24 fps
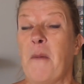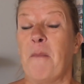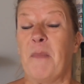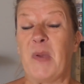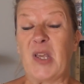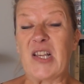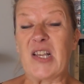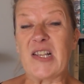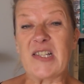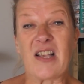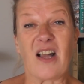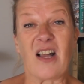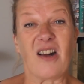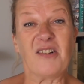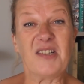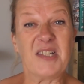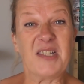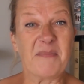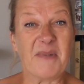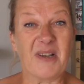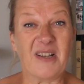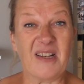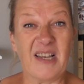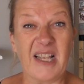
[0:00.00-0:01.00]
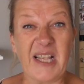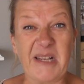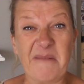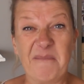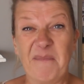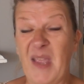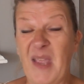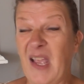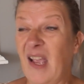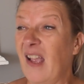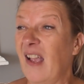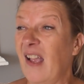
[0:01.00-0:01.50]
Because
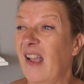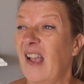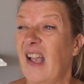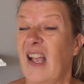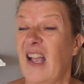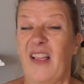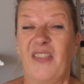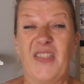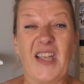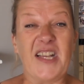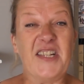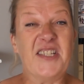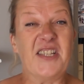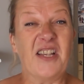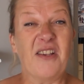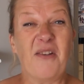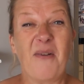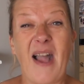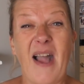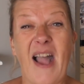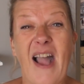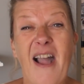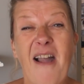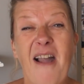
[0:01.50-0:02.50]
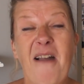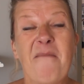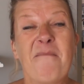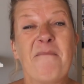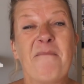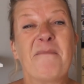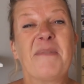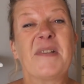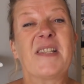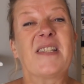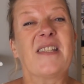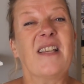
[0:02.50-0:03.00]
ultimately, they do
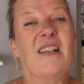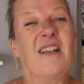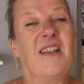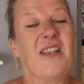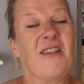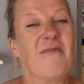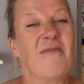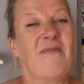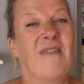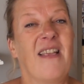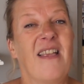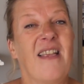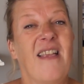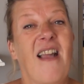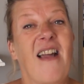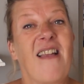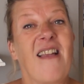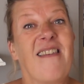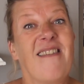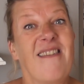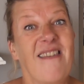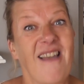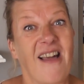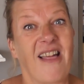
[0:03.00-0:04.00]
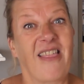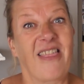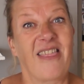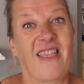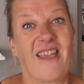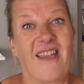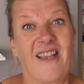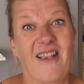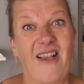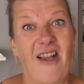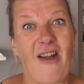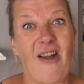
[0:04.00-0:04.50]
absolutely
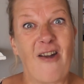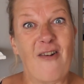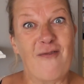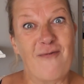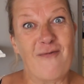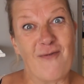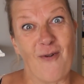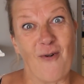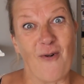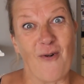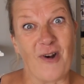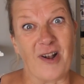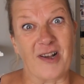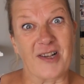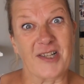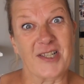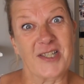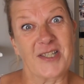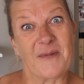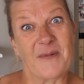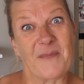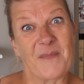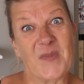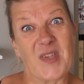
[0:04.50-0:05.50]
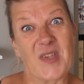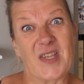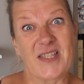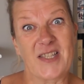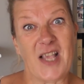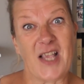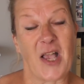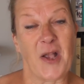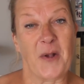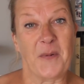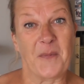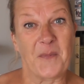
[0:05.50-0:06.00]
nothing for us.
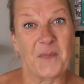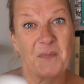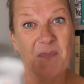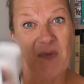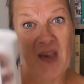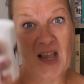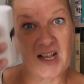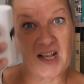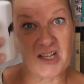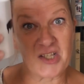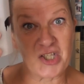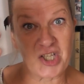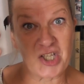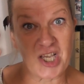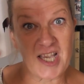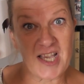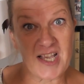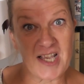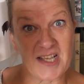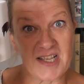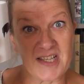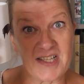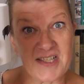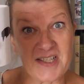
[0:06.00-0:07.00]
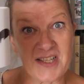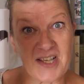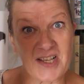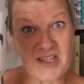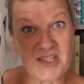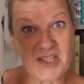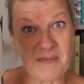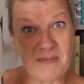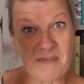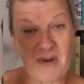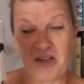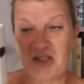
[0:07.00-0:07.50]
So cheers
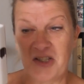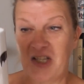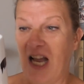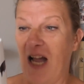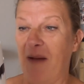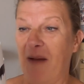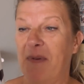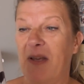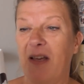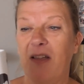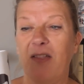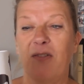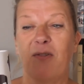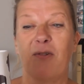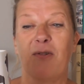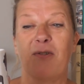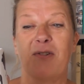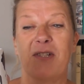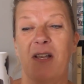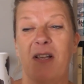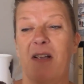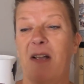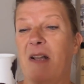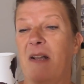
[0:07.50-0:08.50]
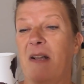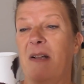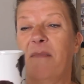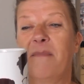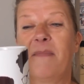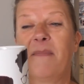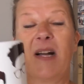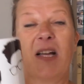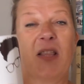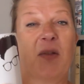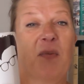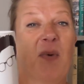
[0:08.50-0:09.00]
to much happier thoughts.
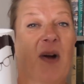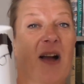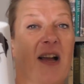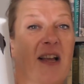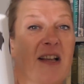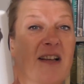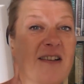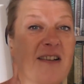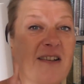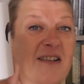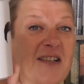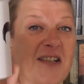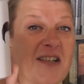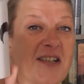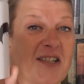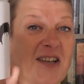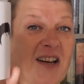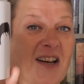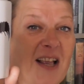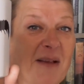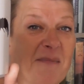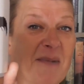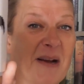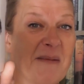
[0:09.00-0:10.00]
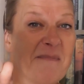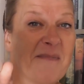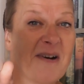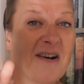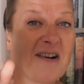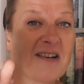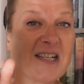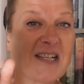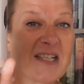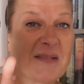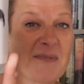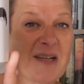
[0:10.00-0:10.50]
By the way, do you like my
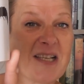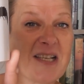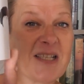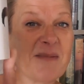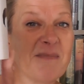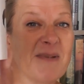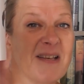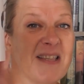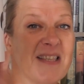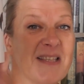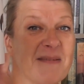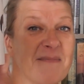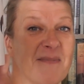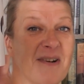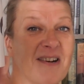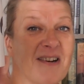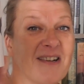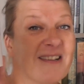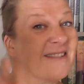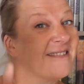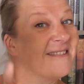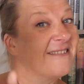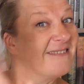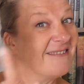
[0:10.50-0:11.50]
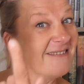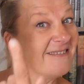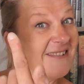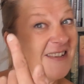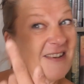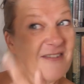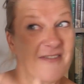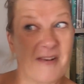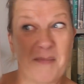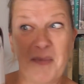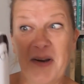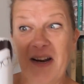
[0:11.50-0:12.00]
mug? It's my Smith's mug
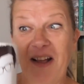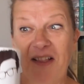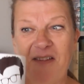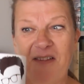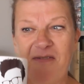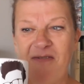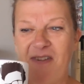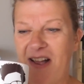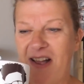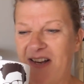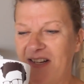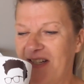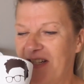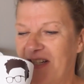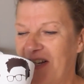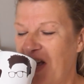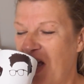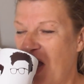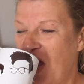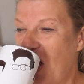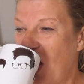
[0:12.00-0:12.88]
from another friend.